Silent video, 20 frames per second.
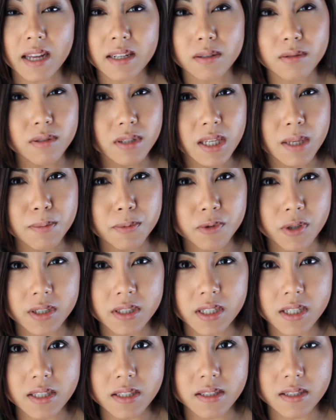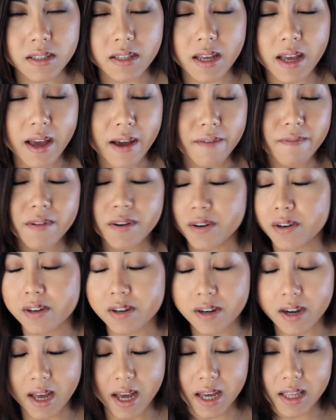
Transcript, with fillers: I don't keep grudges ever.